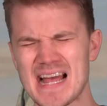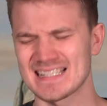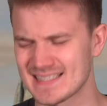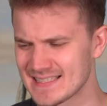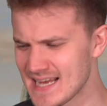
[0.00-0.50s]

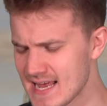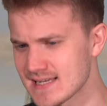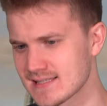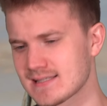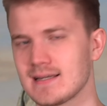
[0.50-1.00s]
yes, it
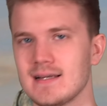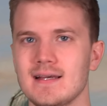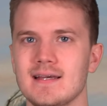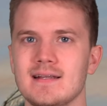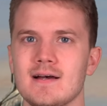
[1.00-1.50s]
takes,
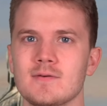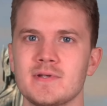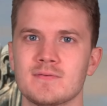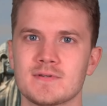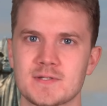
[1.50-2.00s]
and I'll
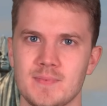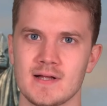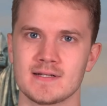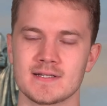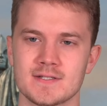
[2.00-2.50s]
be
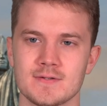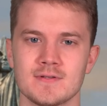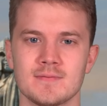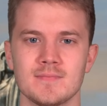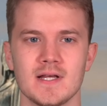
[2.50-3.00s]
responding to
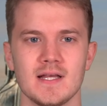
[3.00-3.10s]
them